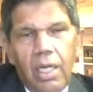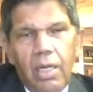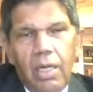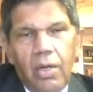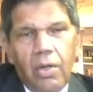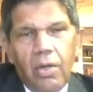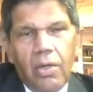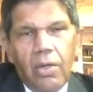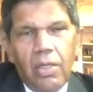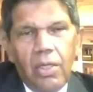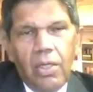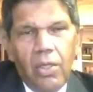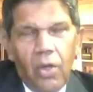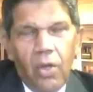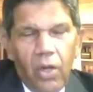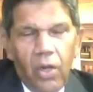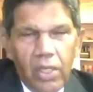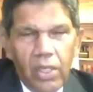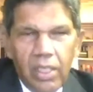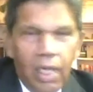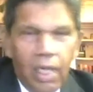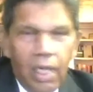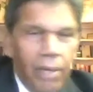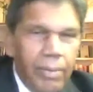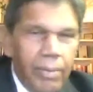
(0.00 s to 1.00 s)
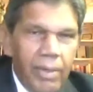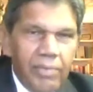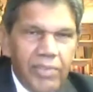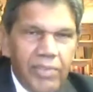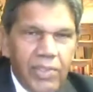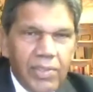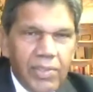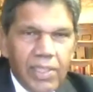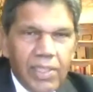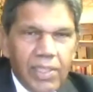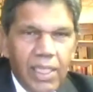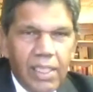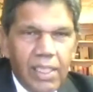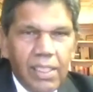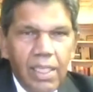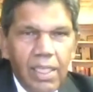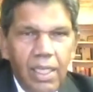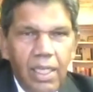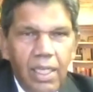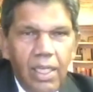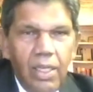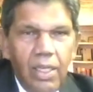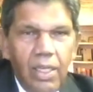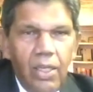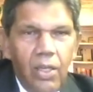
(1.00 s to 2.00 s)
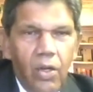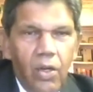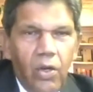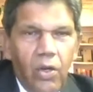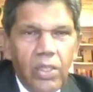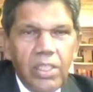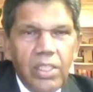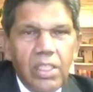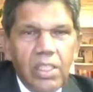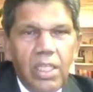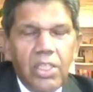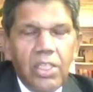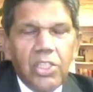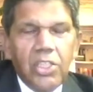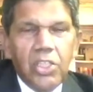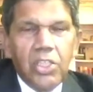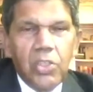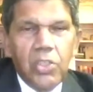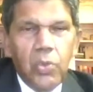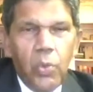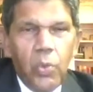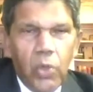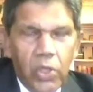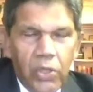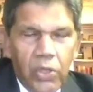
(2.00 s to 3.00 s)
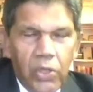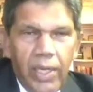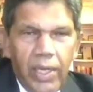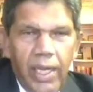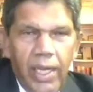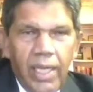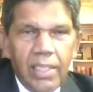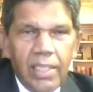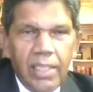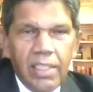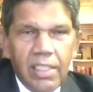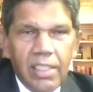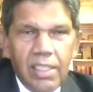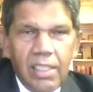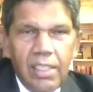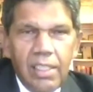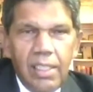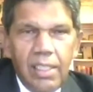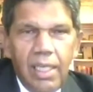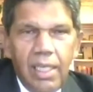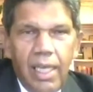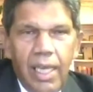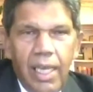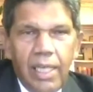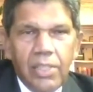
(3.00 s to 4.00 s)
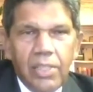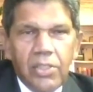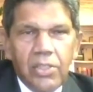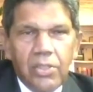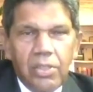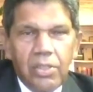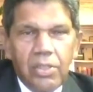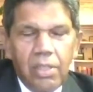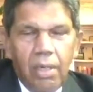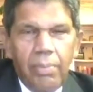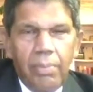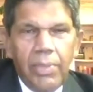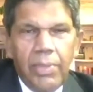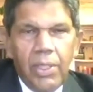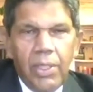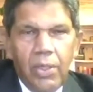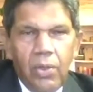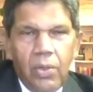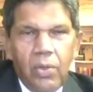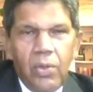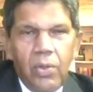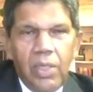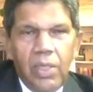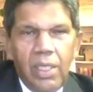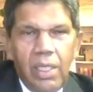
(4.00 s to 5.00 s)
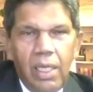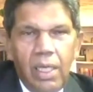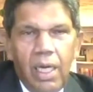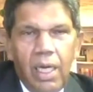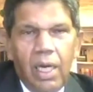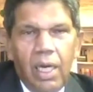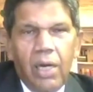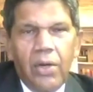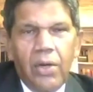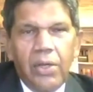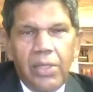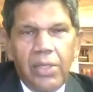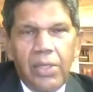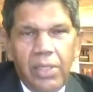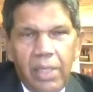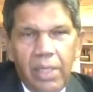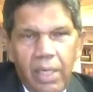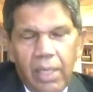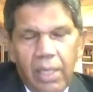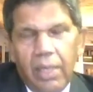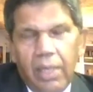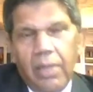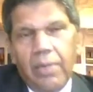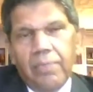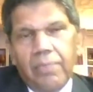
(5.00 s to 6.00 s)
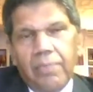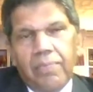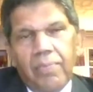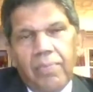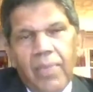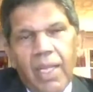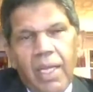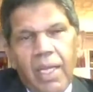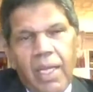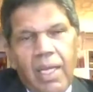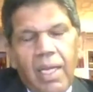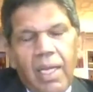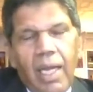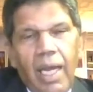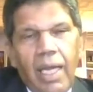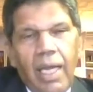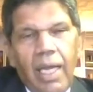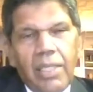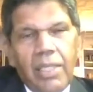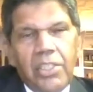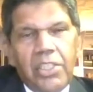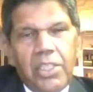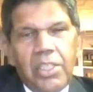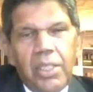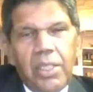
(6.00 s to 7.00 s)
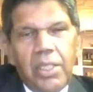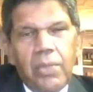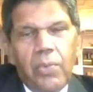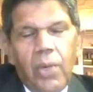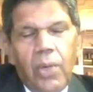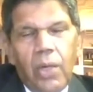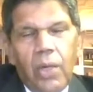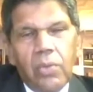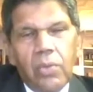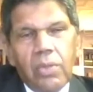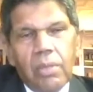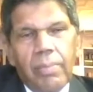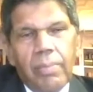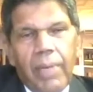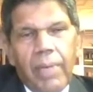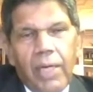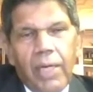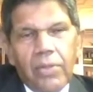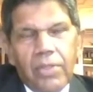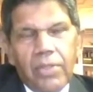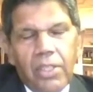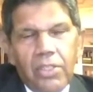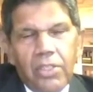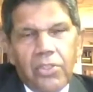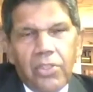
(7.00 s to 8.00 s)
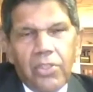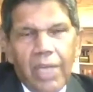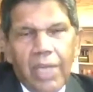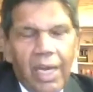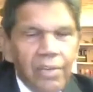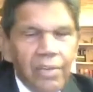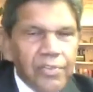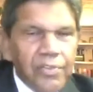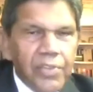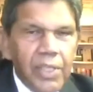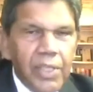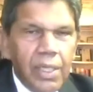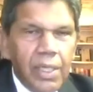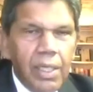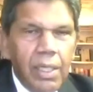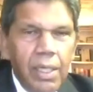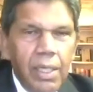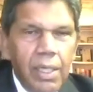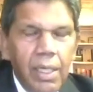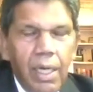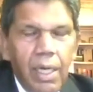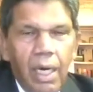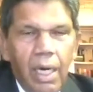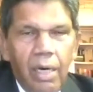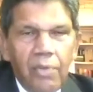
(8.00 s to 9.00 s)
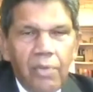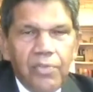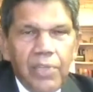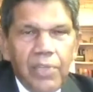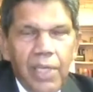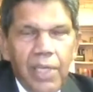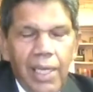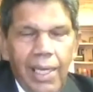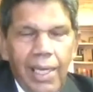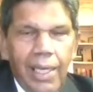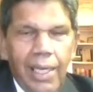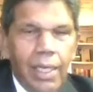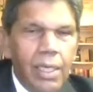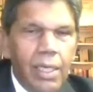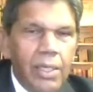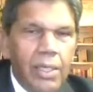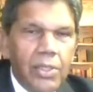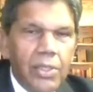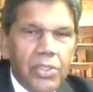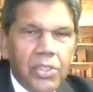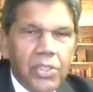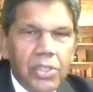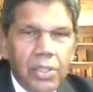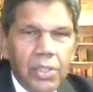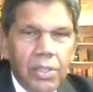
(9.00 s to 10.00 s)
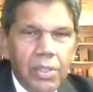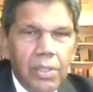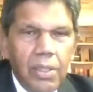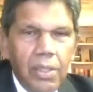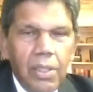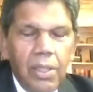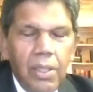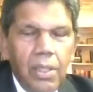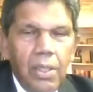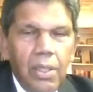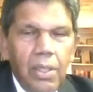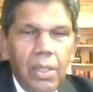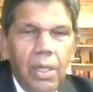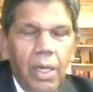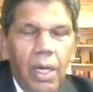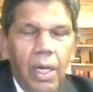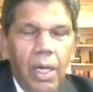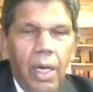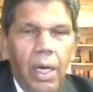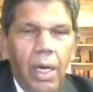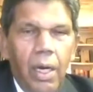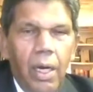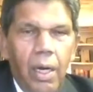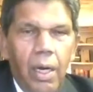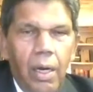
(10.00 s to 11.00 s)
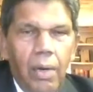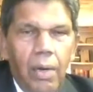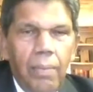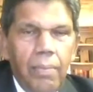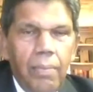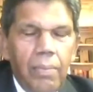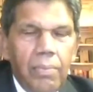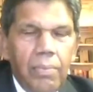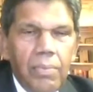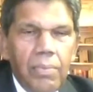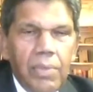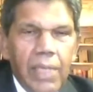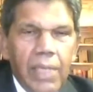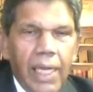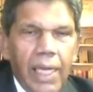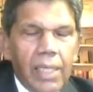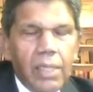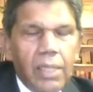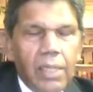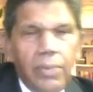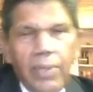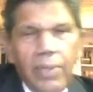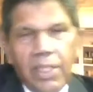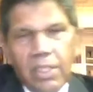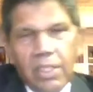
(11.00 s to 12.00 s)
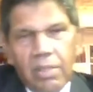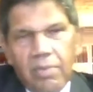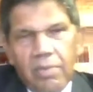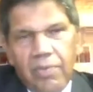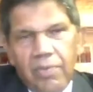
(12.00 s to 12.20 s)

or Loy, however you say it, Lois Schwerer, S-C-H-W-O-E-R-E-R. And she wrote about the drafting of the English Declaration of